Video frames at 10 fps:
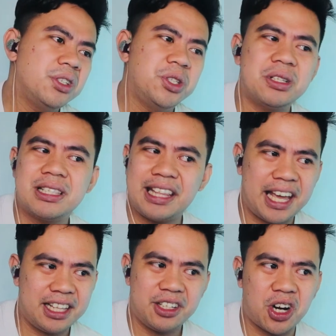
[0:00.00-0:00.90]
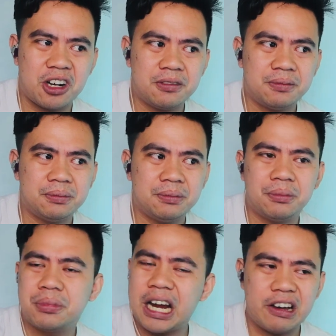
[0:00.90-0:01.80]
You slayed, girl.
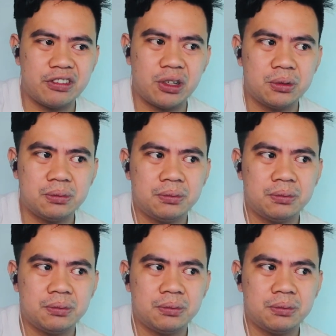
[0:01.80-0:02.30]
Bravo.